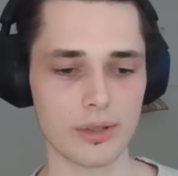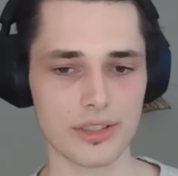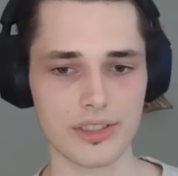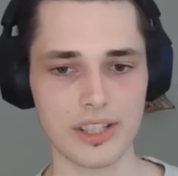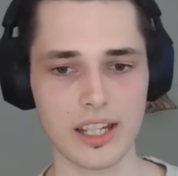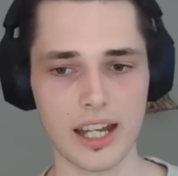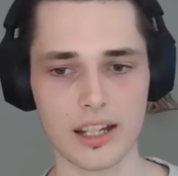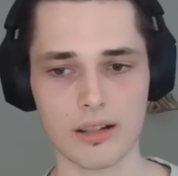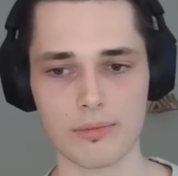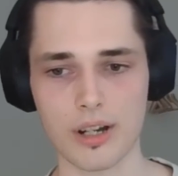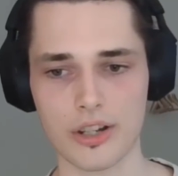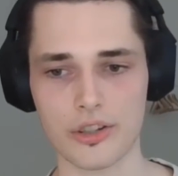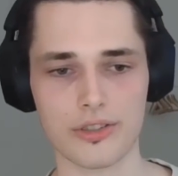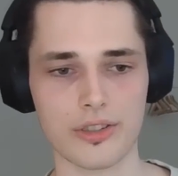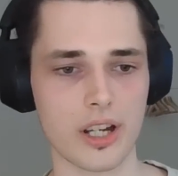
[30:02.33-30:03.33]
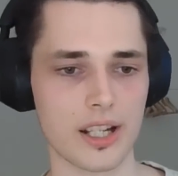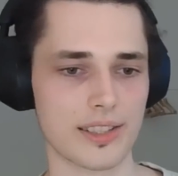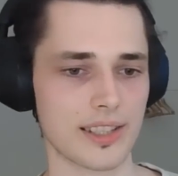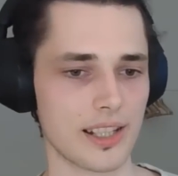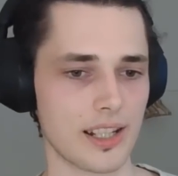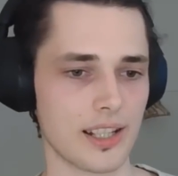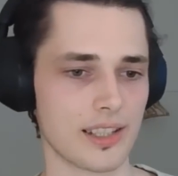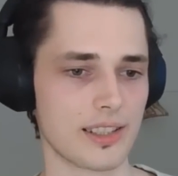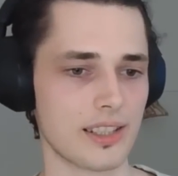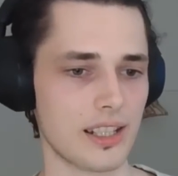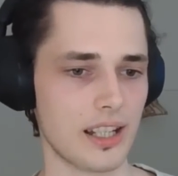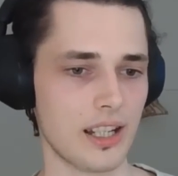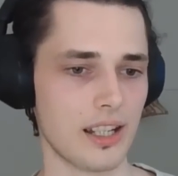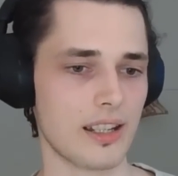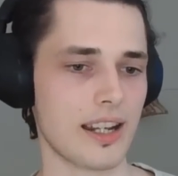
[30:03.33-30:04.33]
what ZK compression does is
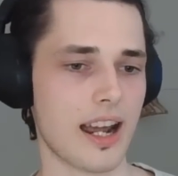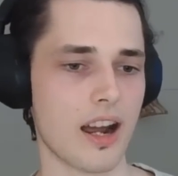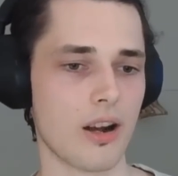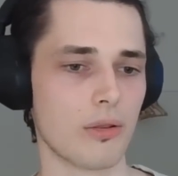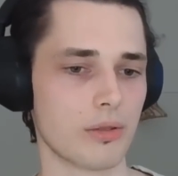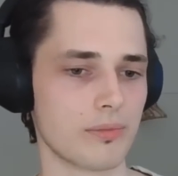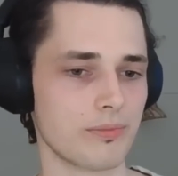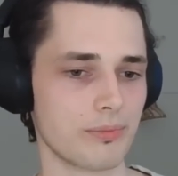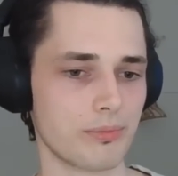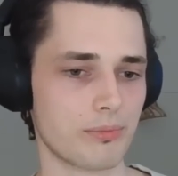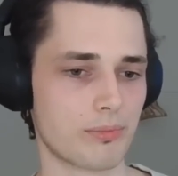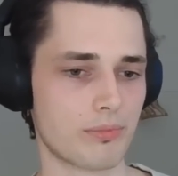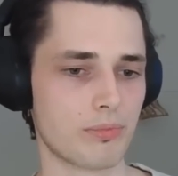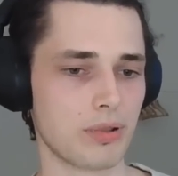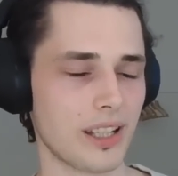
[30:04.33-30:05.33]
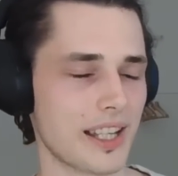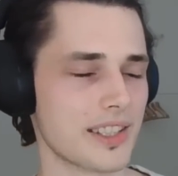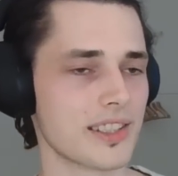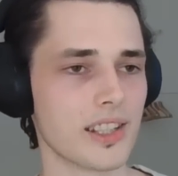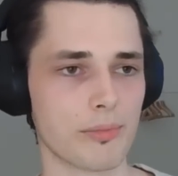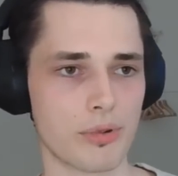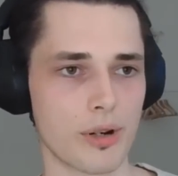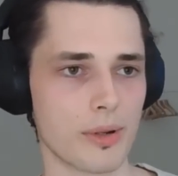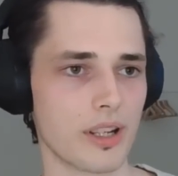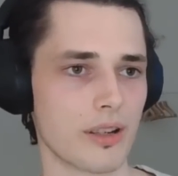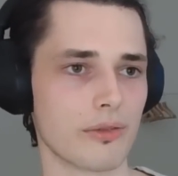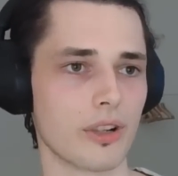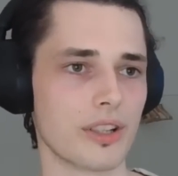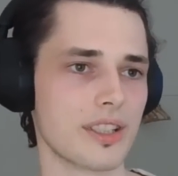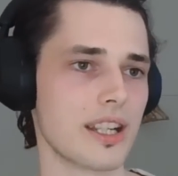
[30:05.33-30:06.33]
it now places a
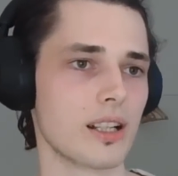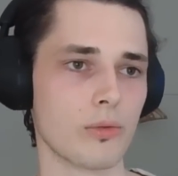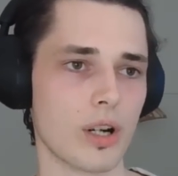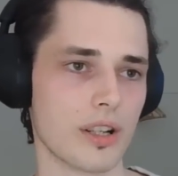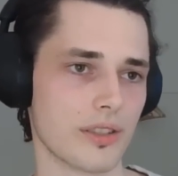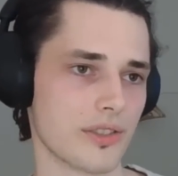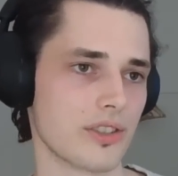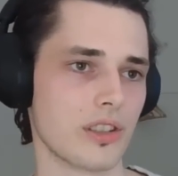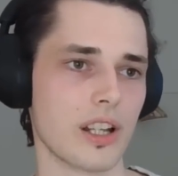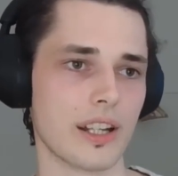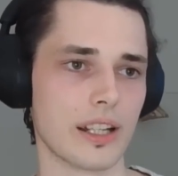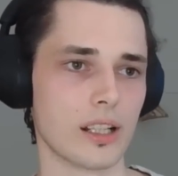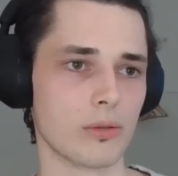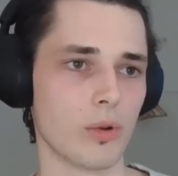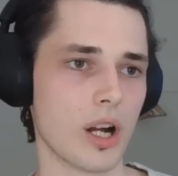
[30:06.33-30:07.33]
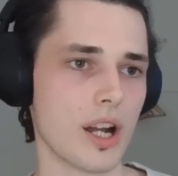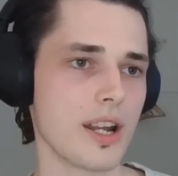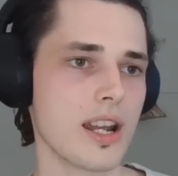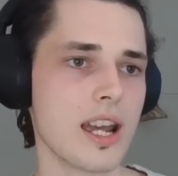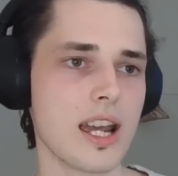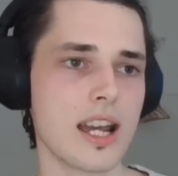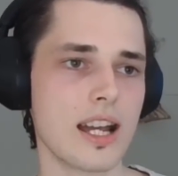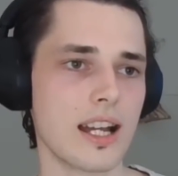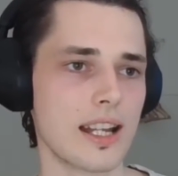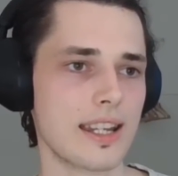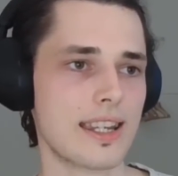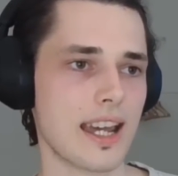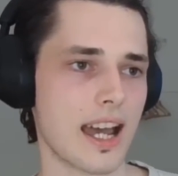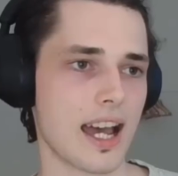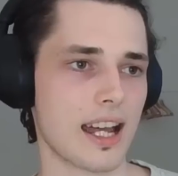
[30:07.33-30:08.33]
primitive on the L1 on Solana L1
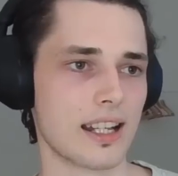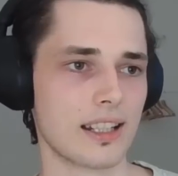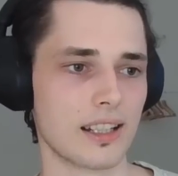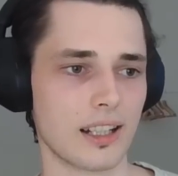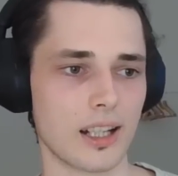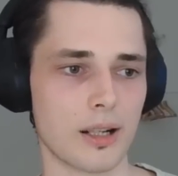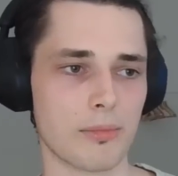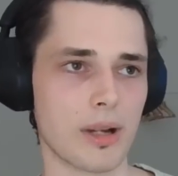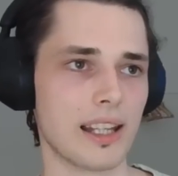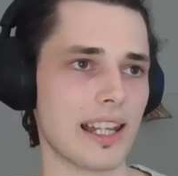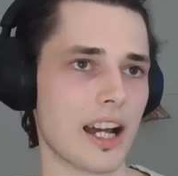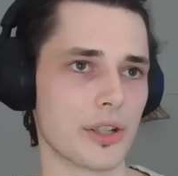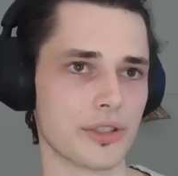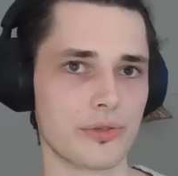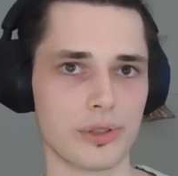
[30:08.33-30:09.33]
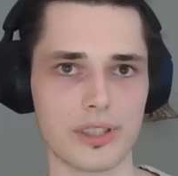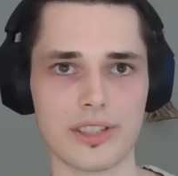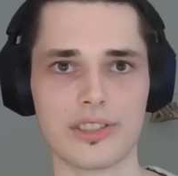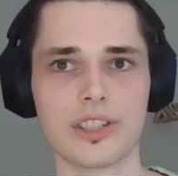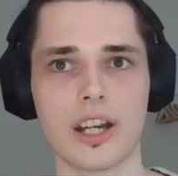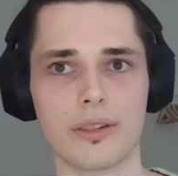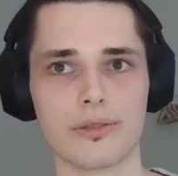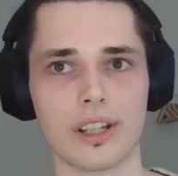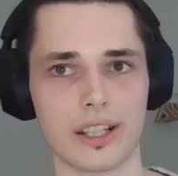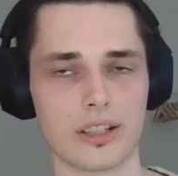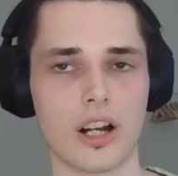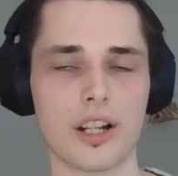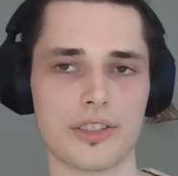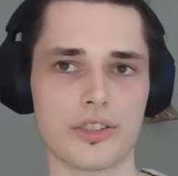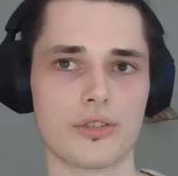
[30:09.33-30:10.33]
that allows for these kind of like
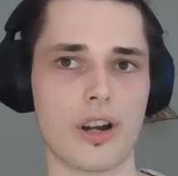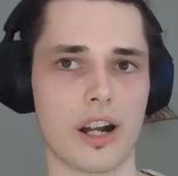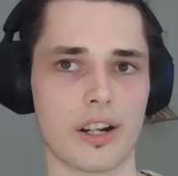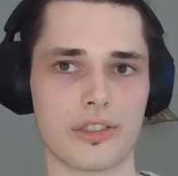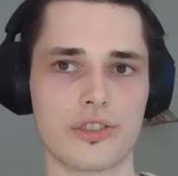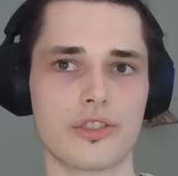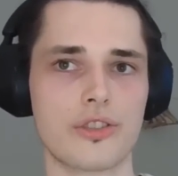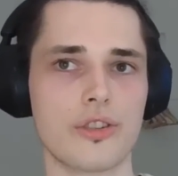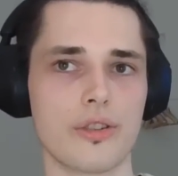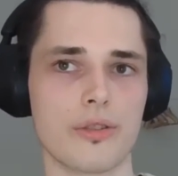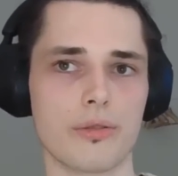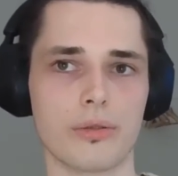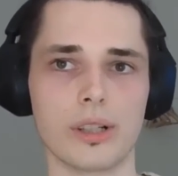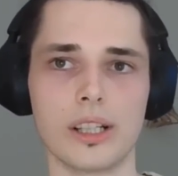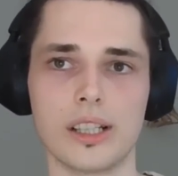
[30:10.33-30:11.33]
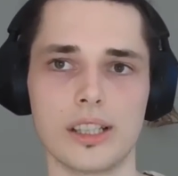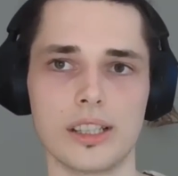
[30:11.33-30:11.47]
constructs to